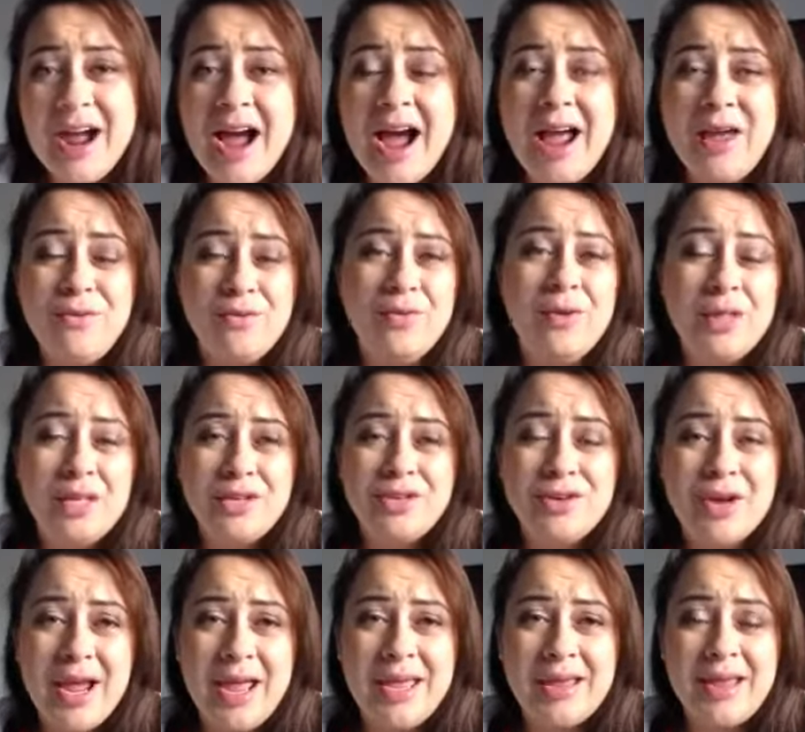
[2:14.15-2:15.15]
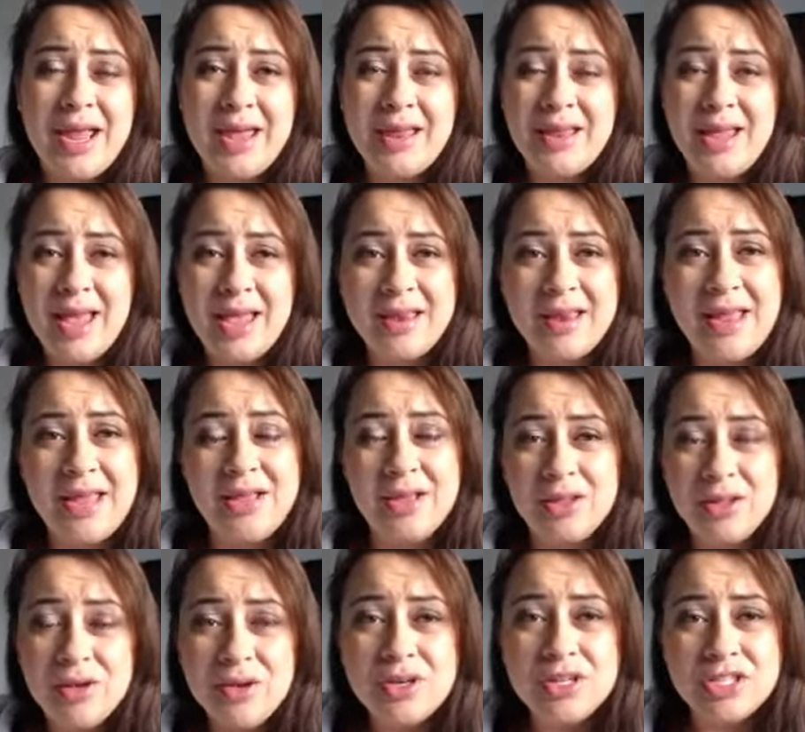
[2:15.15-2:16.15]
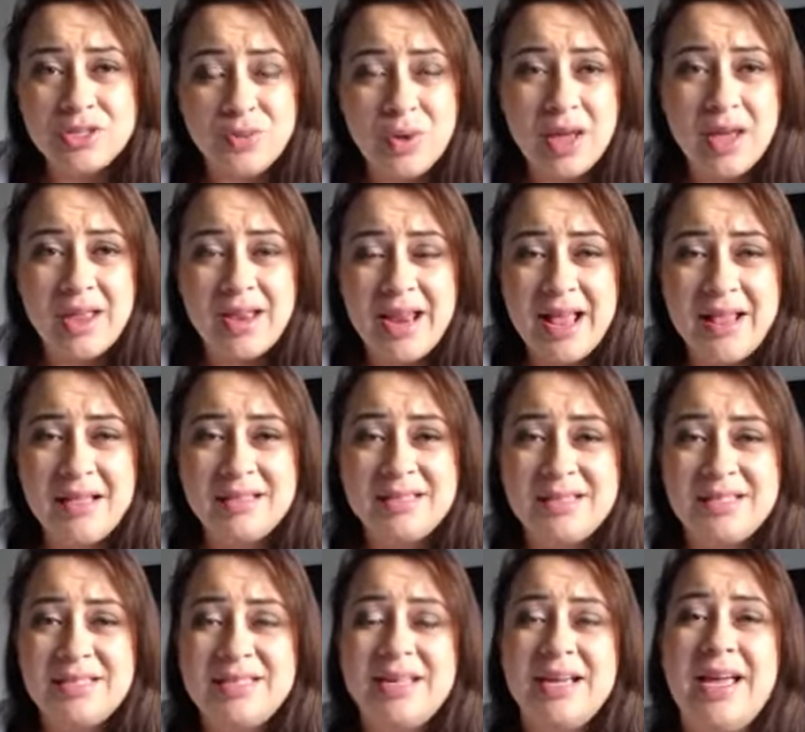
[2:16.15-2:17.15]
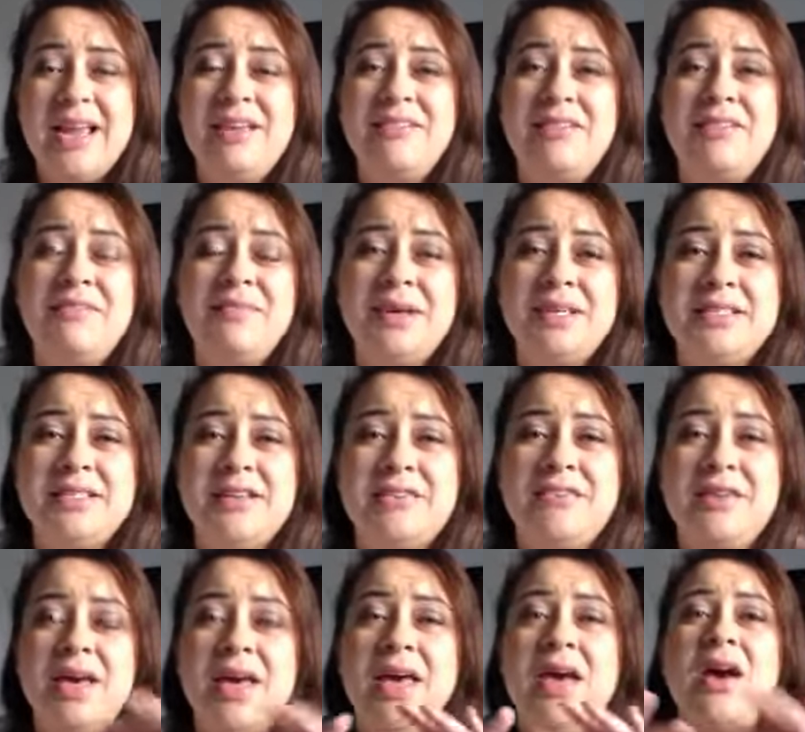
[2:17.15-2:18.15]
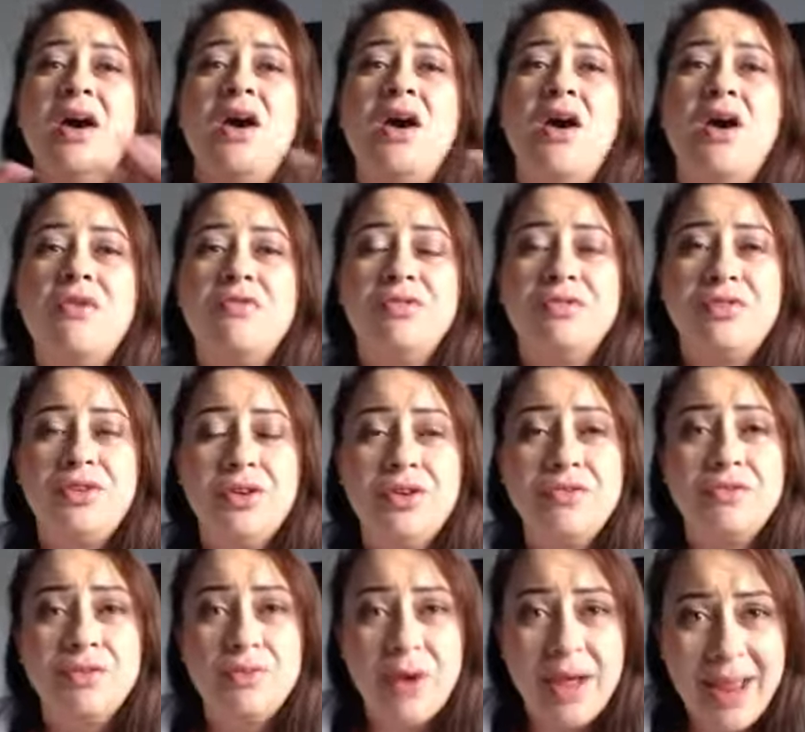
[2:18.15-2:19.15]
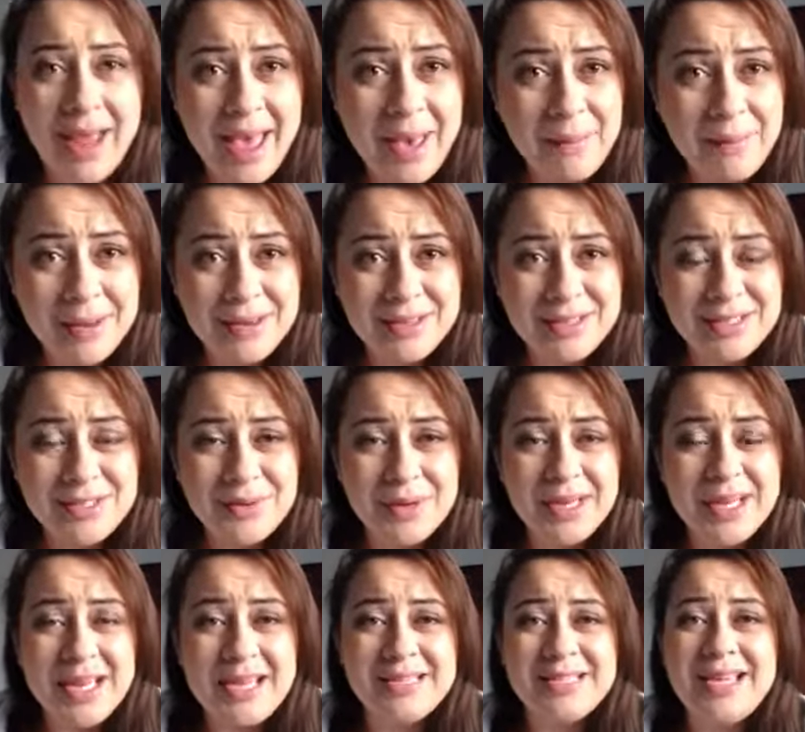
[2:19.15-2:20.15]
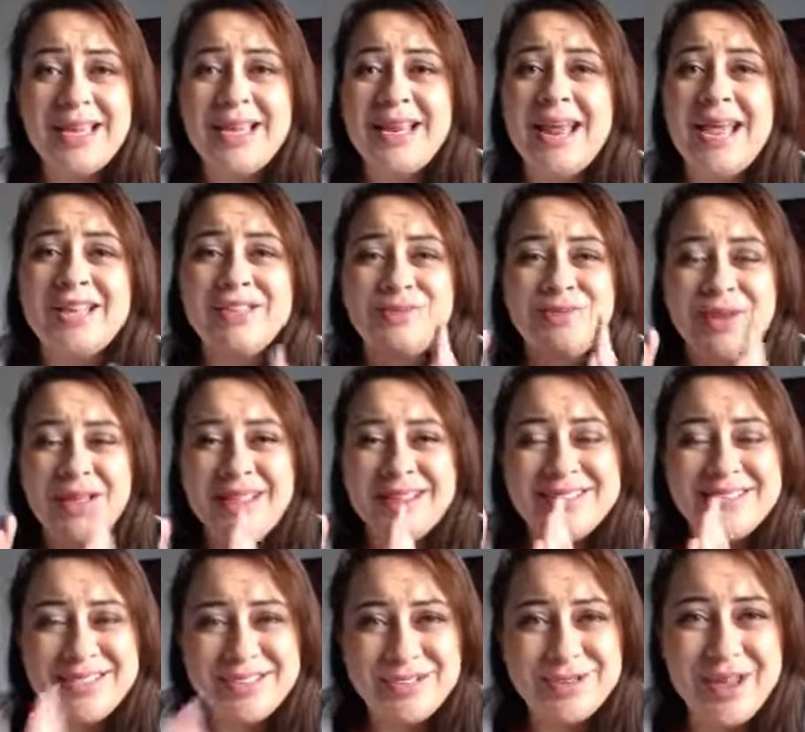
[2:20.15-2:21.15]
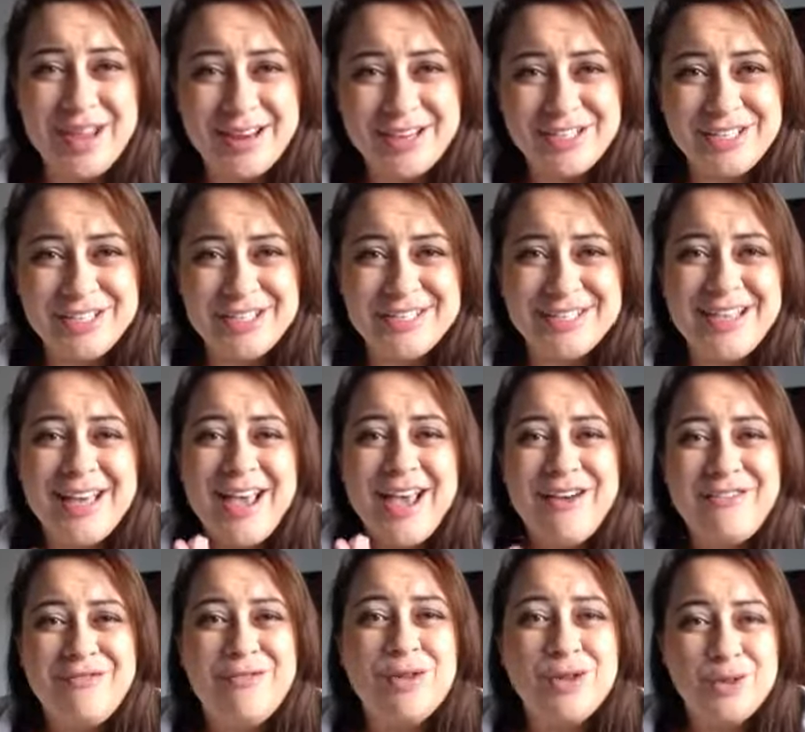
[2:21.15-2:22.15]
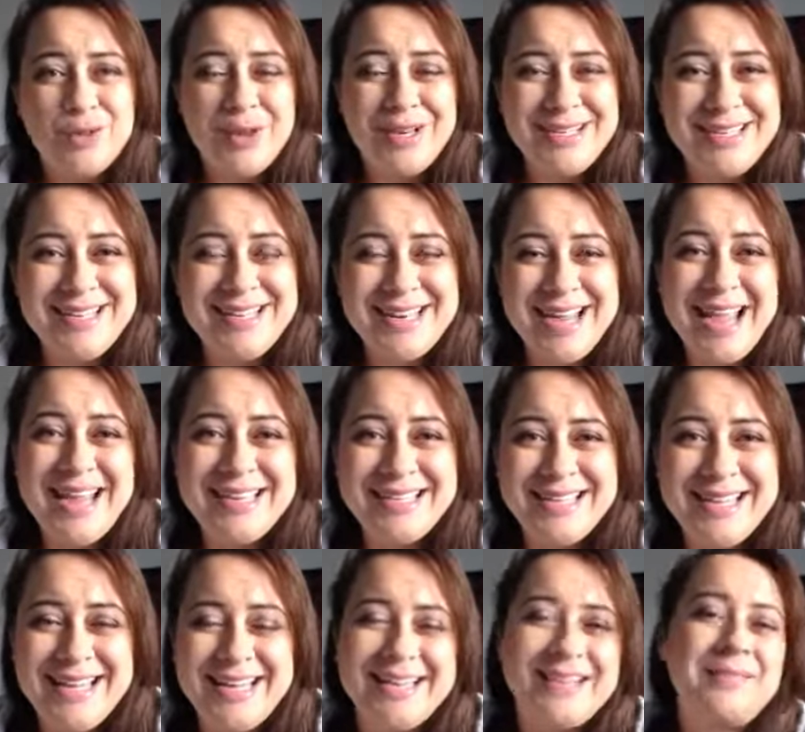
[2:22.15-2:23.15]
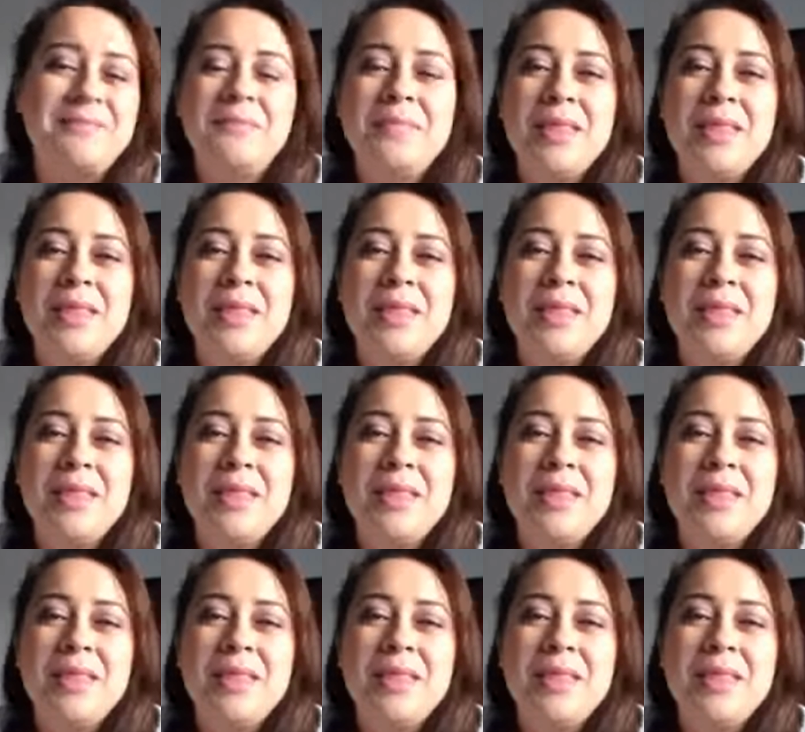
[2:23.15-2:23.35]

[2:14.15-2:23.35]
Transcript: I really try and include a SWOT analysis to kind of give myself a overview of what happened in 2018, as well as strategies for 2019.